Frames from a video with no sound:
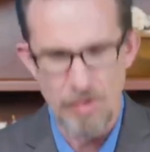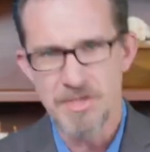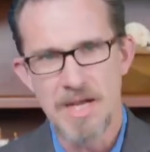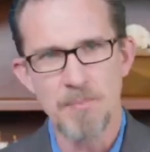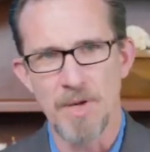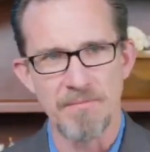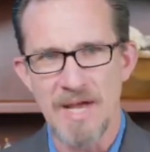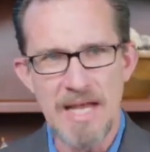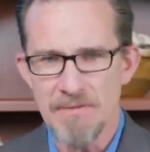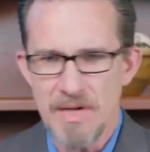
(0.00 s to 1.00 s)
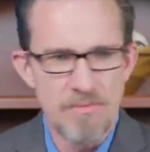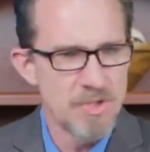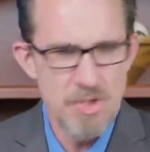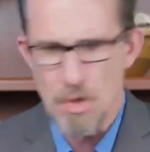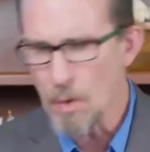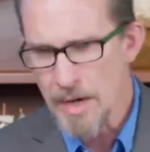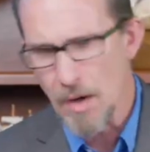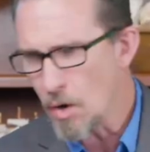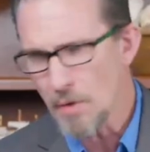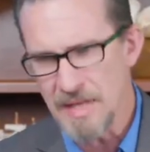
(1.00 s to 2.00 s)
or temple of David, restoring
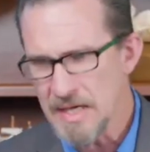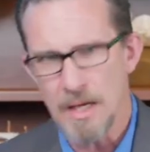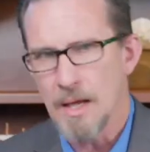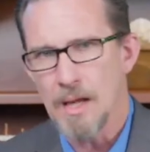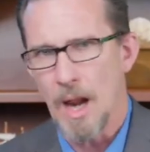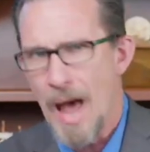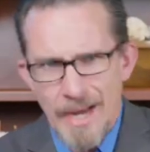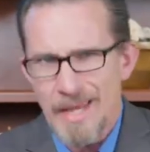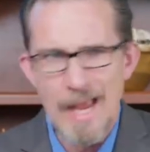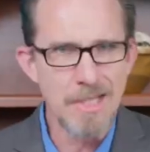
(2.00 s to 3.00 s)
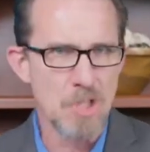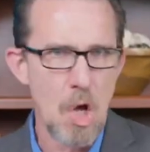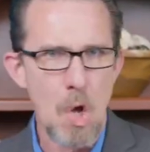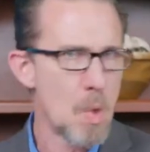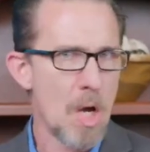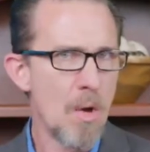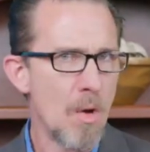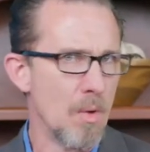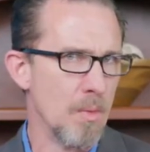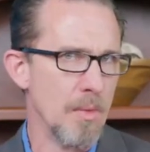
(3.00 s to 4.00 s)
all the, a lot of that is long
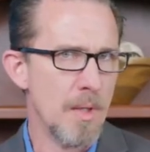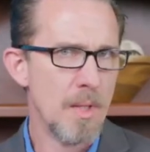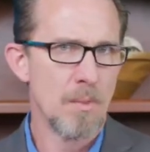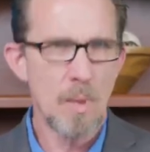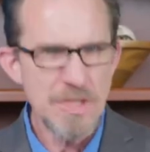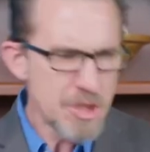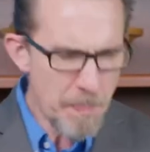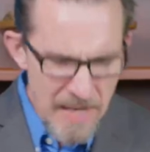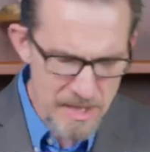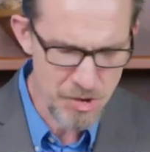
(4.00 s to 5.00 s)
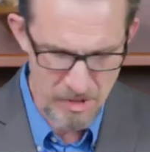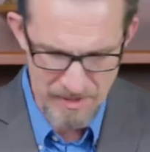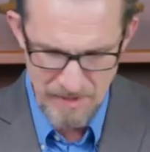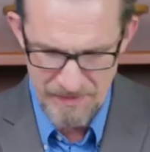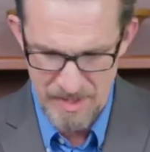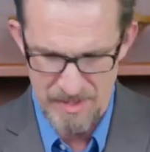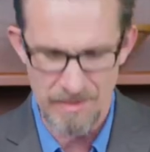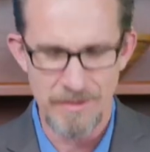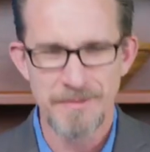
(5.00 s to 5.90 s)
gone. What's the picture of here?